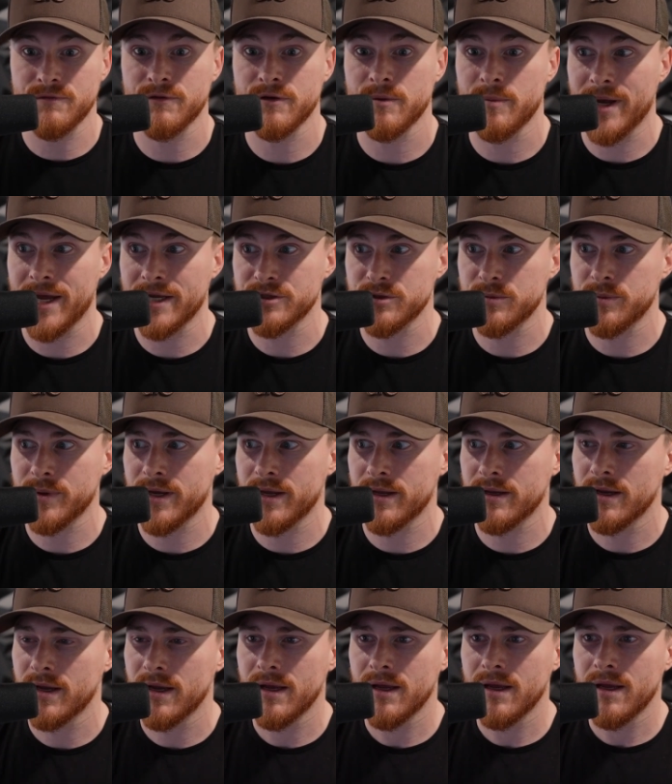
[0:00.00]
for a bachelor
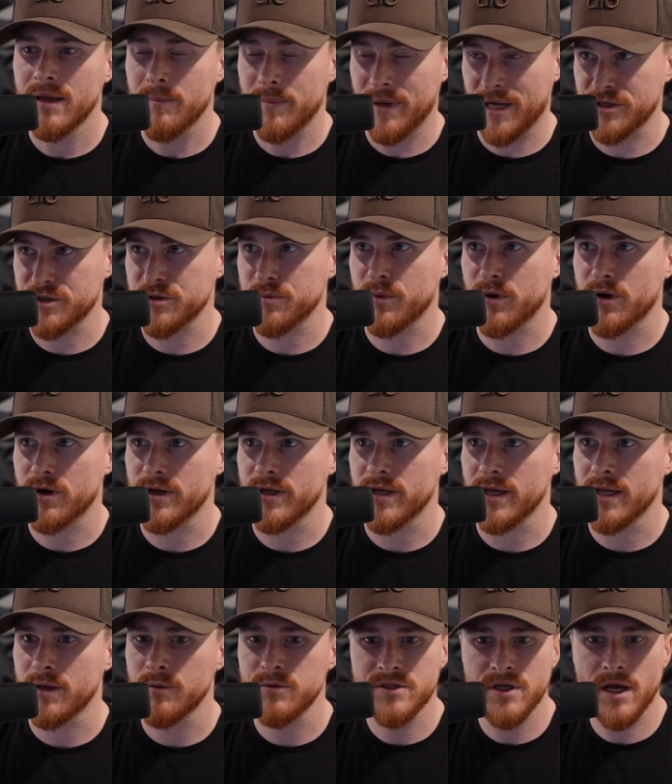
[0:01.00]
party.
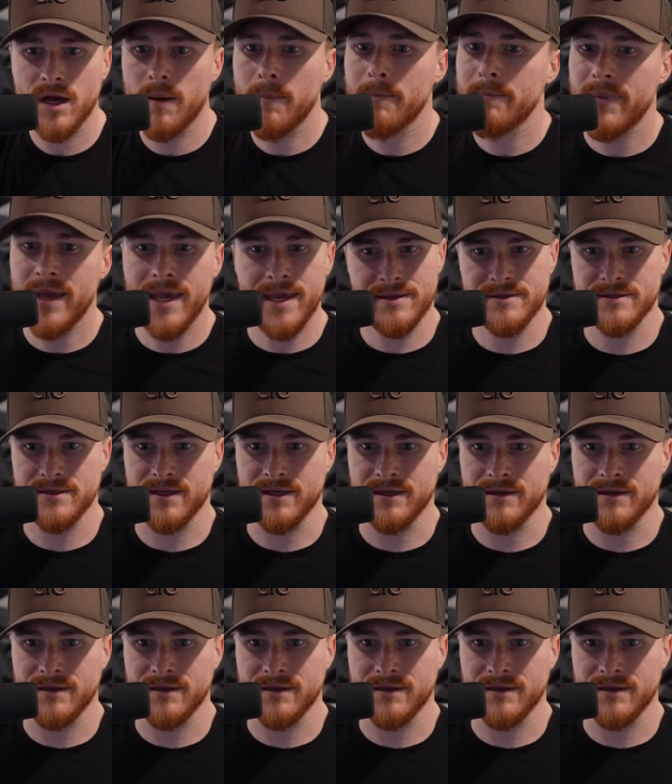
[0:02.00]
And it was amazing.